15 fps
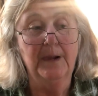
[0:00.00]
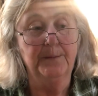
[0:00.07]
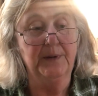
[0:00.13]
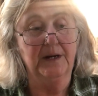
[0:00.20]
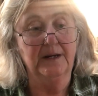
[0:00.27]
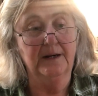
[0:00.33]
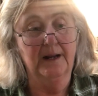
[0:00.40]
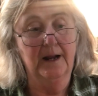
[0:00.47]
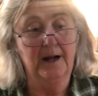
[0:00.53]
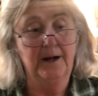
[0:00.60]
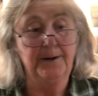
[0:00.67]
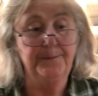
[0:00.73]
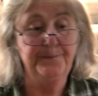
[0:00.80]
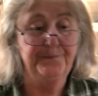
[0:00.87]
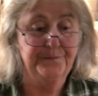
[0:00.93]
But
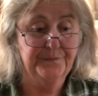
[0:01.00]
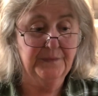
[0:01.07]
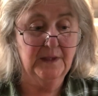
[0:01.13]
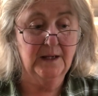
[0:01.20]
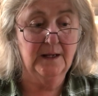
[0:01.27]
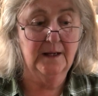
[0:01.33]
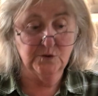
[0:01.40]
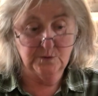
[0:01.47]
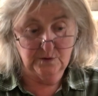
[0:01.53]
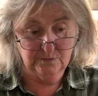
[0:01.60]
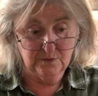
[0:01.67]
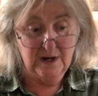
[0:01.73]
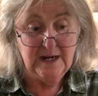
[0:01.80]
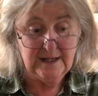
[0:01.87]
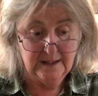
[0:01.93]
so we
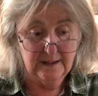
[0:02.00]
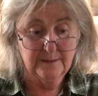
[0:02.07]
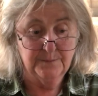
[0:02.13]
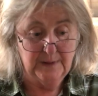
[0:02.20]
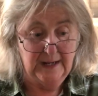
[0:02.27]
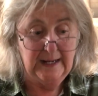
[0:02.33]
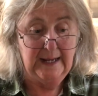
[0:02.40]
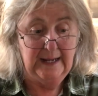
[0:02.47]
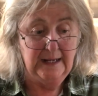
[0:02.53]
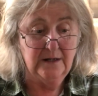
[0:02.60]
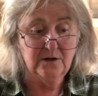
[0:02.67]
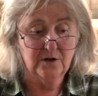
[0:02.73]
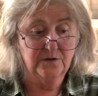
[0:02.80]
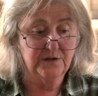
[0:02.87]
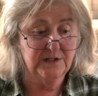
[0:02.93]
rake it by
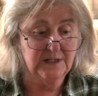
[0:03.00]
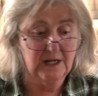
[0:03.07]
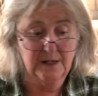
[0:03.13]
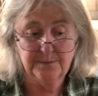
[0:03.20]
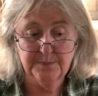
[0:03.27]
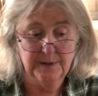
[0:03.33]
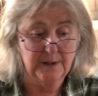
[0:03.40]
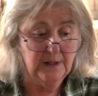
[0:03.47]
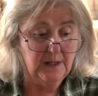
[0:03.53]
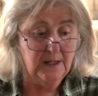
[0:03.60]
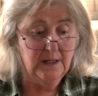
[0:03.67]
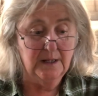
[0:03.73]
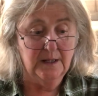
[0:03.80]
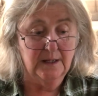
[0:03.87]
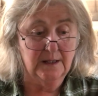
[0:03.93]
hand all the time, but
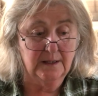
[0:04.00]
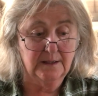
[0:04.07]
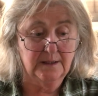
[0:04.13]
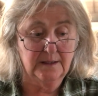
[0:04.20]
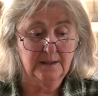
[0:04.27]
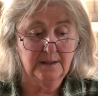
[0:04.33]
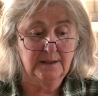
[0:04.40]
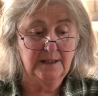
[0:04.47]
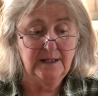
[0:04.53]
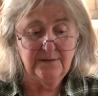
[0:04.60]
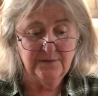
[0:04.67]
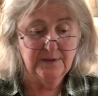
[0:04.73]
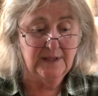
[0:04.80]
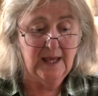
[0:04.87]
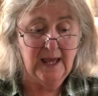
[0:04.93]

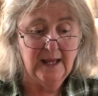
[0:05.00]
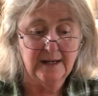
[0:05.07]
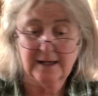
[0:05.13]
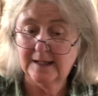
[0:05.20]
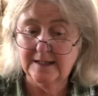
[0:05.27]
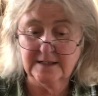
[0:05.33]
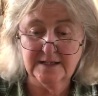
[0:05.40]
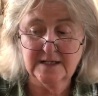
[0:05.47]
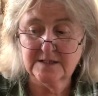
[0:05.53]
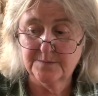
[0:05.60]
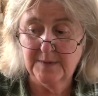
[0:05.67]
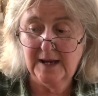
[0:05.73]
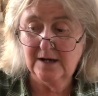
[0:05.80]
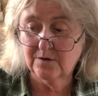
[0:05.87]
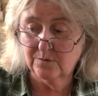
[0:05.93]
even that, like, it
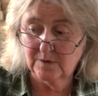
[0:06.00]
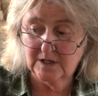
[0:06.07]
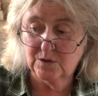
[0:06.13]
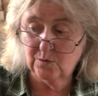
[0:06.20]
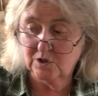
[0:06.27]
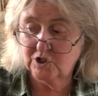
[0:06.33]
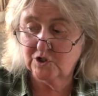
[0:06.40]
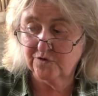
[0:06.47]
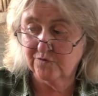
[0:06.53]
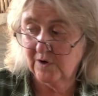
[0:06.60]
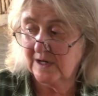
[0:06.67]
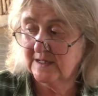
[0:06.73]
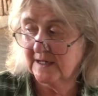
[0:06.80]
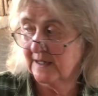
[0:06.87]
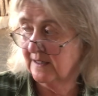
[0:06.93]
doesn't matter. Like, once you've
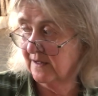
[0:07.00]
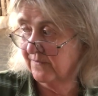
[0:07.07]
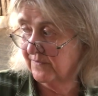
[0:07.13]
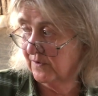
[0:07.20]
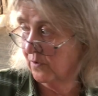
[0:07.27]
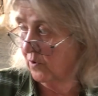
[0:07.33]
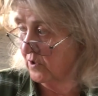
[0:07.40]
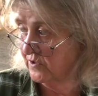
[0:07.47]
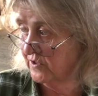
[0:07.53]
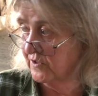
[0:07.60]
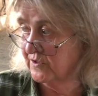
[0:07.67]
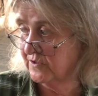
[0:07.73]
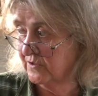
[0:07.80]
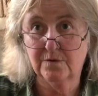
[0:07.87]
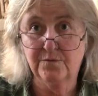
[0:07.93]
raked it, if
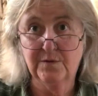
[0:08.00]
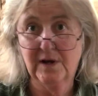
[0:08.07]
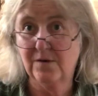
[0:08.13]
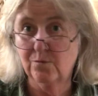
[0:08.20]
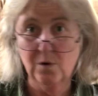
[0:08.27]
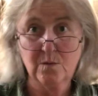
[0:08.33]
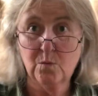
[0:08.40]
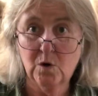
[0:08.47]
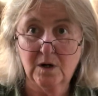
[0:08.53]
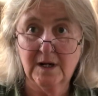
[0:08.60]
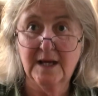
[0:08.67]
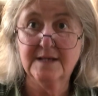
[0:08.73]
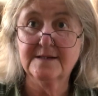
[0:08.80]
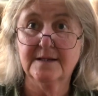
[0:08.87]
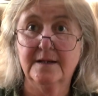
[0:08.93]
we have one more
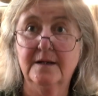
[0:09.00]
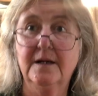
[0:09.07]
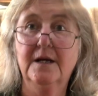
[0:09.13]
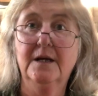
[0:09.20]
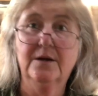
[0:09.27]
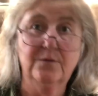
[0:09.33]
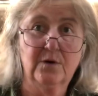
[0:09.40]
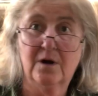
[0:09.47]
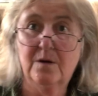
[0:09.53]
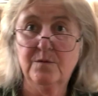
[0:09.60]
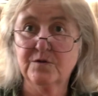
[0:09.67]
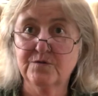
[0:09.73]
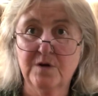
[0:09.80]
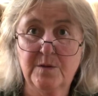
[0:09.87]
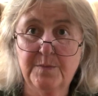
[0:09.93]
lesson, we're
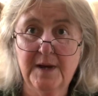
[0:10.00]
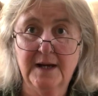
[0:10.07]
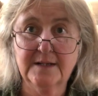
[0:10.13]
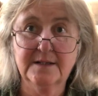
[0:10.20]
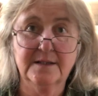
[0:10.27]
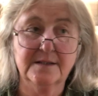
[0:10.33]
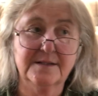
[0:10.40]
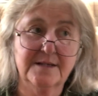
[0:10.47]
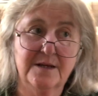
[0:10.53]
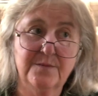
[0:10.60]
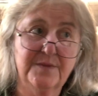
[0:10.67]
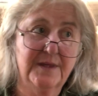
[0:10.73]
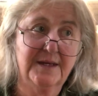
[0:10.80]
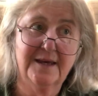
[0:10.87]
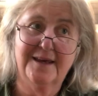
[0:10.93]
almost right back to the
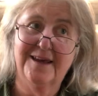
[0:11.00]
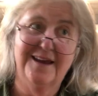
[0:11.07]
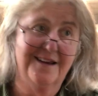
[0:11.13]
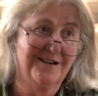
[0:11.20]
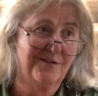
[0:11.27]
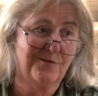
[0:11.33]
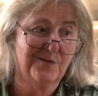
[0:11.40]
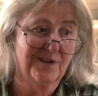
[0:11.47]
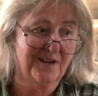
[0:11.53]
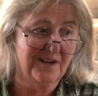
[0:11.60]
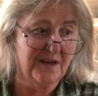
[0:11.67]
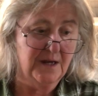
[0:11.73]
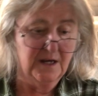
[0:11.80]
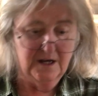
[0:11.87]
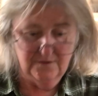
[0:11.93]
same thing again of
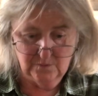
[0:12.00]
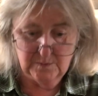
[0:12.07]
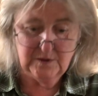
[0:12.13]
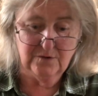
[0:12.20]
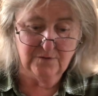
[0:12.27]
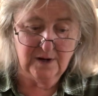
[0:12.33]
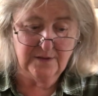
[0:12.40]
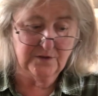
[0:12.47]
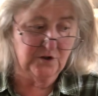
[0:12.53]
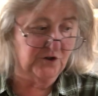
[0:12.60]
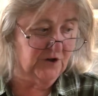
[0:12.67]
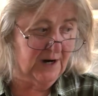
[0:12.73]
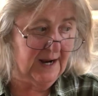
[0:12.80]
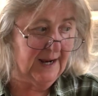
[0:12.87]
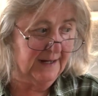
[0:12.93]
a big rut in the
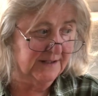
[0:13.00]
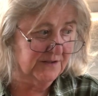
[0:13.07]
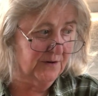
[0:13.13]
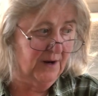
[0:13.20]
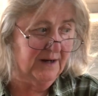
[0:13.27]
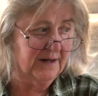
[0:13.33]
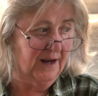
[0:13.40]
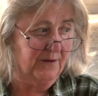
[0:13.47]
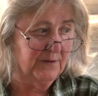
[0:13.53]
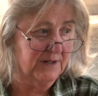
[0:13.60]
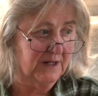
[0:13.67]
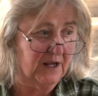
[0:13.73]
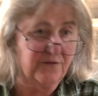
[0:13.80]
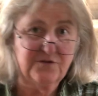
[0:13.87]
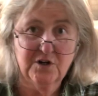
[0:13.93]
track. So I would
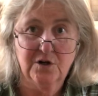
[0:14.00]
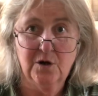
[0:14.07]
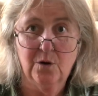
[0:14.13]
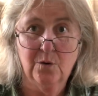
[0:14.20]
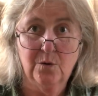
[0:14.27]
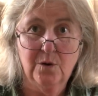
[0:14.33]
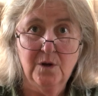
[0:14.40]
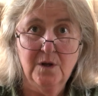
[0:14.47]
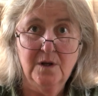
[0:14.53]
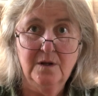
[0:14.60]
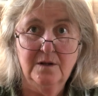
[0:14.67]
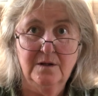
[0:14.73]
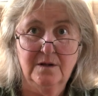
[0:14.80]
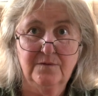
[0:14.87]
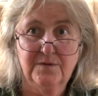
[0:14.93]
love to know
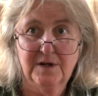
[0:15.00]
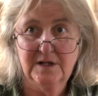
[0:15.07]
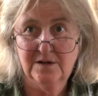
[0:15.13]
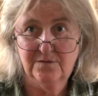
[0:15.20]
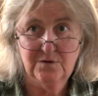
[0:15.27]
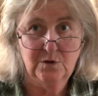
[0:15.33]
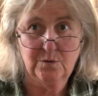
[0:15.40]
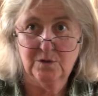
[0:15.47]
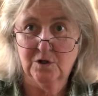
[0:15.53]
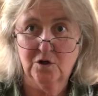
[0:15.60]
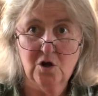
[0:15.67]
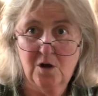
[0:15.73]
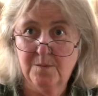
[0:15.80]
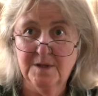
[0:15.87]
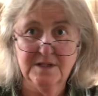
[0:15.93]
if any of you in the
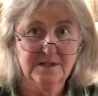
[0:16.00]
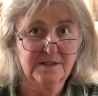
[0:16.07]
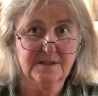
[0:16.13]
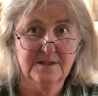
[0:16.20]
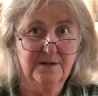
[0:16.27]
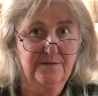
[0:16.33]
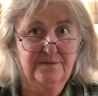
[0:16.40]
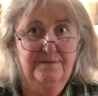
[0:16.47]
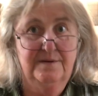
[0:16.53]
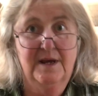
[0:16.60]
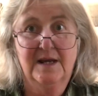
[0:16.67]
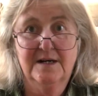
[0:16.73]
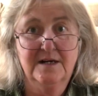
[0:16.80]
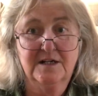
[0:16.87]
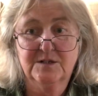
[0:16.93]
comments have
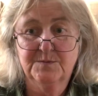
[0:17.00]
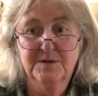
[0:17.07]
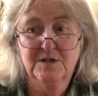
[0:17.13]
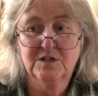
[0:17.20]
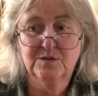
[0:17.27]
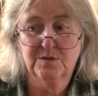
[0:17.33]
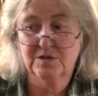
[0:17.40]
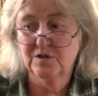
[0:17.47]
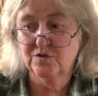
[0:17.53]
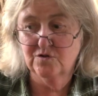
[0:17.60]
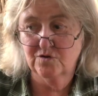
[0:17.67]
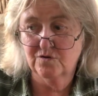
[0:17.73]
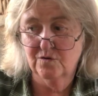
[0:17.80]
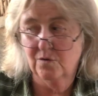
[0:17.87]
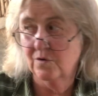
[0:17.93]
had an experience with this
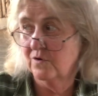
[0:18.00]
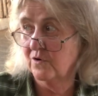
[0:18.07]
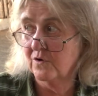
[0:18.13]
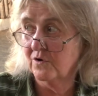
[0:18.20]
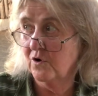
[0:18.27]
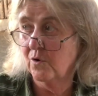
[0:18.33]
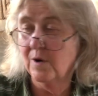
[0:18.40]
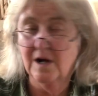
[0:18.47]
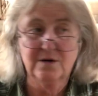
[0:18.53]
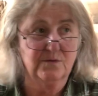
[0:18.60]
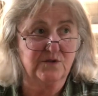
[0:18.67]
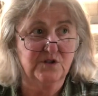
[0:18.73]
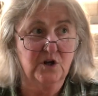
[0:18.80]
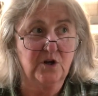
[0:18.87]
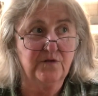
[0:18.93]
or know how to
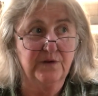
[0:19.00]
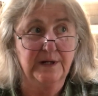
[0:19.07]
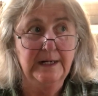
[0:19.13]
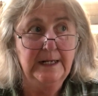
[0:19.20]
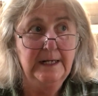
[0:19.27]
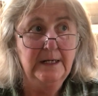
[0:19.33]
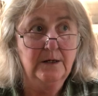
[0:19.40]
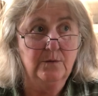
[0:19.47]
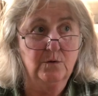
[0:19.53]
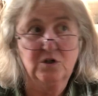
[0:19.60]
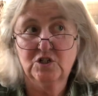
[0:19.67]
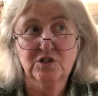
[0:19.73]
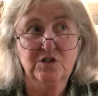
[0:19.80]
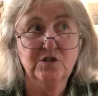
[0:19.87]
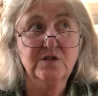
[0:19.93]
resolve it. We're
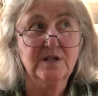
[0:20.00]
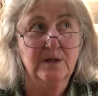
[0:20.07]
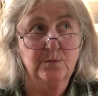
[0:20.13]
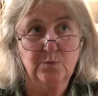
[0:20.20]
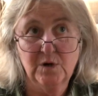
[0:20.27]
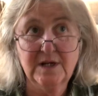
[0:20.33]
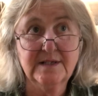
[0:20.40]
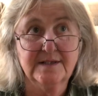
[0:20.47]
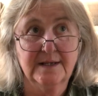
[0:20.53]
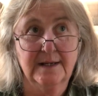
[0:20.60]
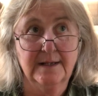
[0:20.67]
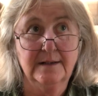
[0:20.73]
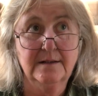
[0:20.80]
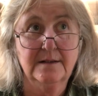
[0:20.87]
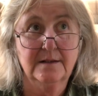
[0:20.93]
just using brick
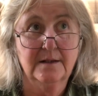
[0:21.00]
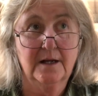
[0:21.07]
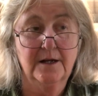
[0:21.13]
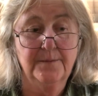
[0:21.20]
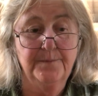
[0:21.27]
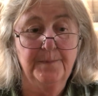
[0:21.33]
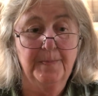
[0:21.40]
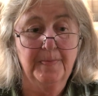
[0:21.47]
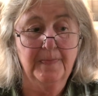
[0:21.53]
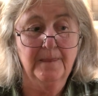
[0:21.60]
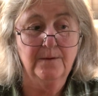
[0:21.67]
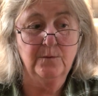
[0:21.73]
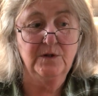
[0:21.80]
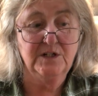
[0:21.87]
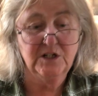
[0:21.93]
sand.
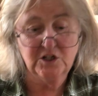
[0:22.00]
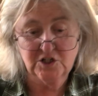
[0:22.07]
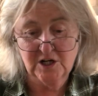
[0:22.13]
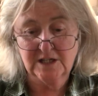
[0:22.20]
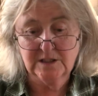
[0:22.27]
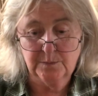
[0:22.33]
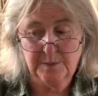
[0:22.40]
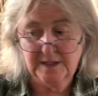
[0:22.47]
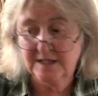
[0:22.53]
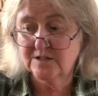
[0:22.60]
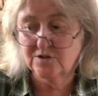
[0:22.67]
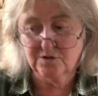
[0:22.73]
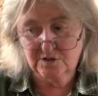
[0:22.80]
We did check the base.